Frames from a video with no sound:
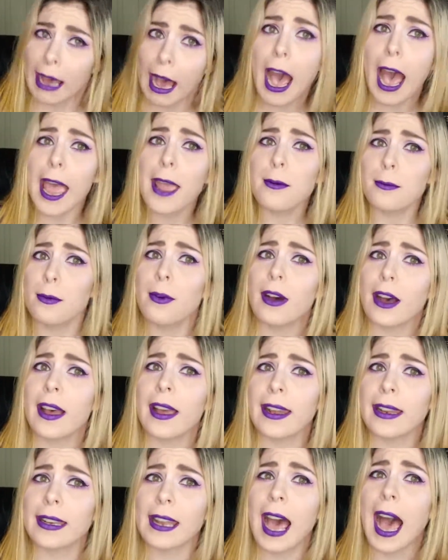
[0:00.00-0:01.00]
I
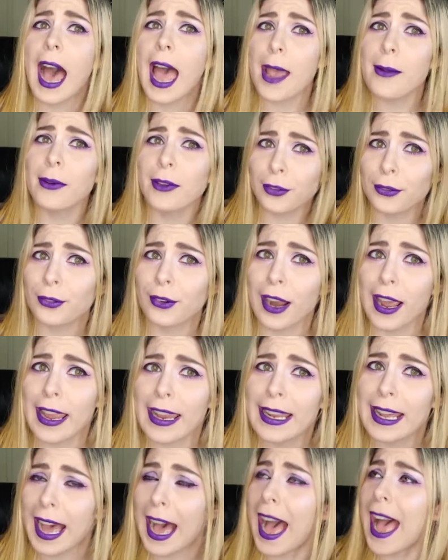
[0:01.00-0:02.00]
won. I was
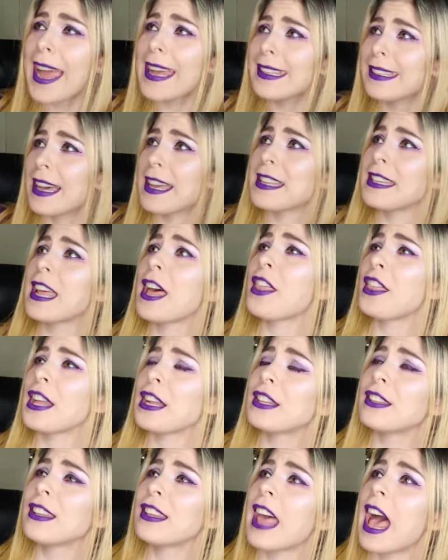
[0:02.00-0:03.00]
right. I did
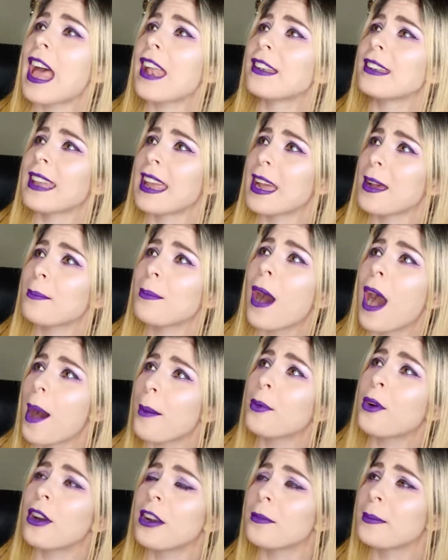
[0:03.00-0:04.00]
nothing to that damn
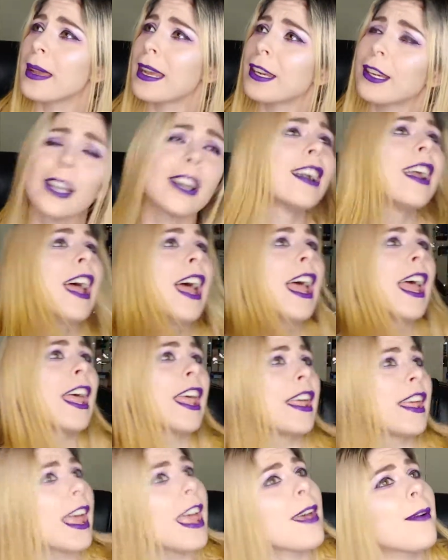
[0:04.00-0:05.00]
popcorn maker.
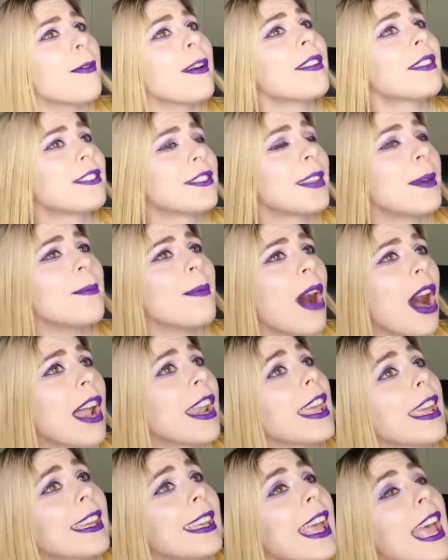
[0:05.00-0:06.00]
It was
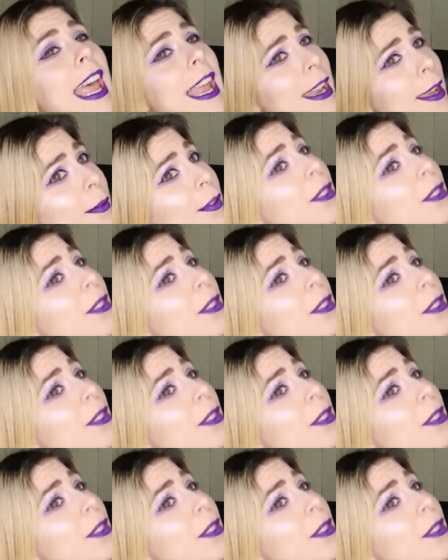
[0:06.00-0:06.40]
demonic, and it